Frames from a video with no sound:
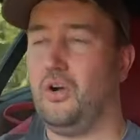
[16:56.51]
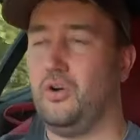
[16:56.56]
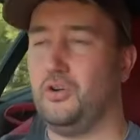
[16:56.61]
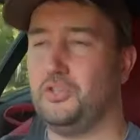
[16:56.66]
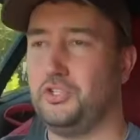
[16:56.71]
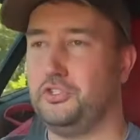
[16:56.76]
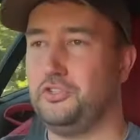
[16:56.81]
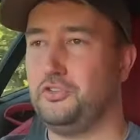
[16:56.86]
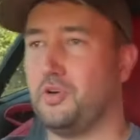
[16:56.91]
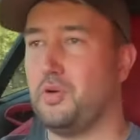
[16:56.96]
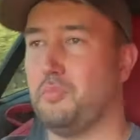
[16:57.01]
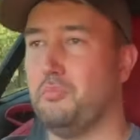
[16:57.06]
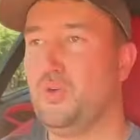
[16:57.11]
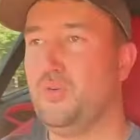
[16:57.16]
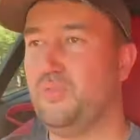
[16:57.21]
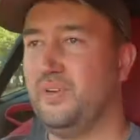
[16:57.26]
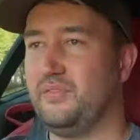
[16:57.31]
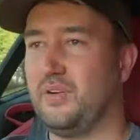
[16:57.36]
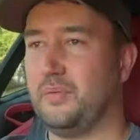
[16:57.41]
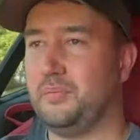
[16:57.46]
or should you remove
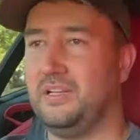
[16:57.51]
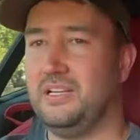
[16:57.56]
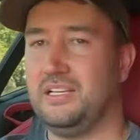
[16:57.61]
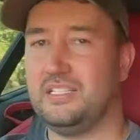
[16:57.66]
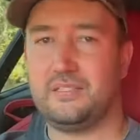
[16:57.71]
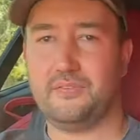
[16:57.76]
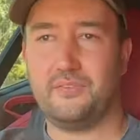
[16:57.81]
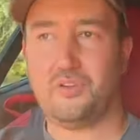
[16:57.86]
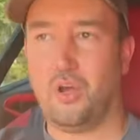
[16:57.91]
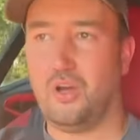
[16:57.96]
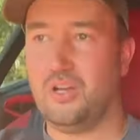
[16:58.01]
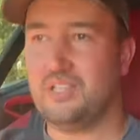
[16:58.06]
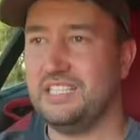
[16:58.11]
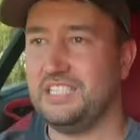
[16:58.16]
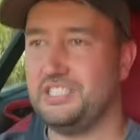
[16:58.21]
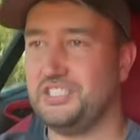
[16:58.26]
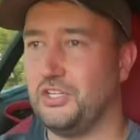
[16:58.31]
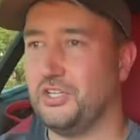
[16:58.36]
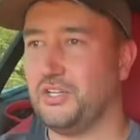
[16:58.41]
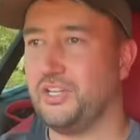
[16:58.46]
it from the list of cars
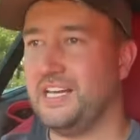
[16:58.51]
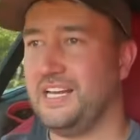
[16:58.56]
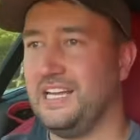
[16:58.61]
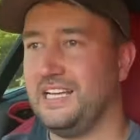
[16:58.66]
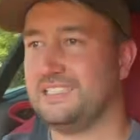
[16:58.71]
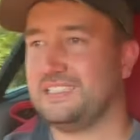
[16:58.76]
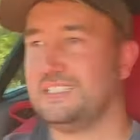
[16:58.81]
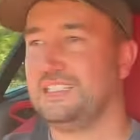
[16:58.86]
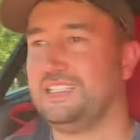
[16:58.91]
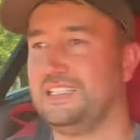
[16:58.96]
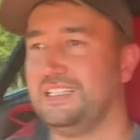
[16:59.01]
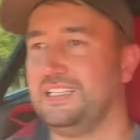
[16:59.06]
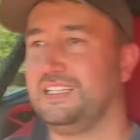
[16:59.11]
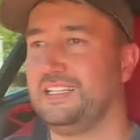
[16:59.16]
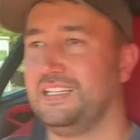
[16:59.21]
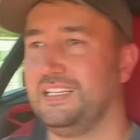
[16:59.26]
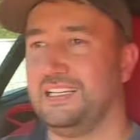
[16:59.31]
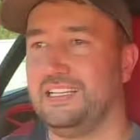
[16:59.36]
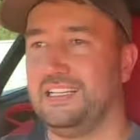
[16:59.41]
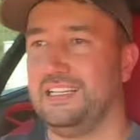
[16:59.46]
that you're looking at?
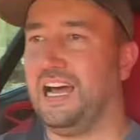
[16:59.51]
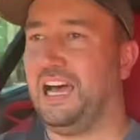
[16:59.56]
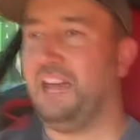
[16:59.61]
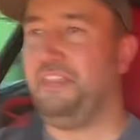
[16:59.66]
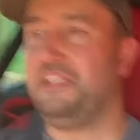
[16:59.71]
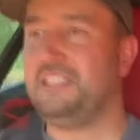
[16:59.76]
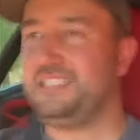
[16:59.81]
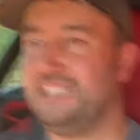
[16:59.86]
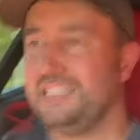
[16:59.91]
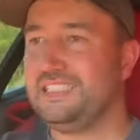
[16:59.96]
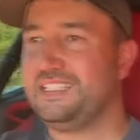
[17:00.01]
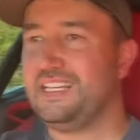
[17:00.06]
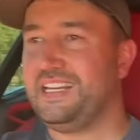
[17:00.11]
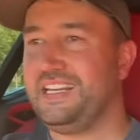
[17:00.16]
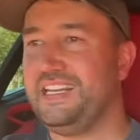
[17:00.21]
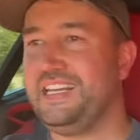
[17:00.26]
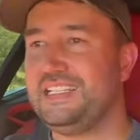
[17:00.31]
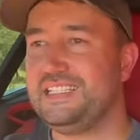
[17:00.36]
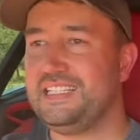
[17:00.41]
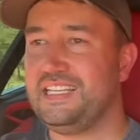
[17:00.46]
Now, this isn't
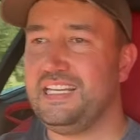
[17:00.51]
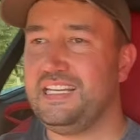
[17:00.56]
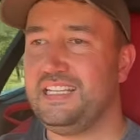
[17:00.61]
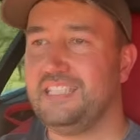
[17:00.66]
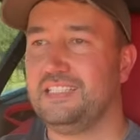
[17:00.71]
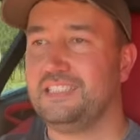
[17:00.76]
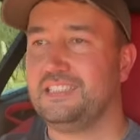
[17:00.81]
easy.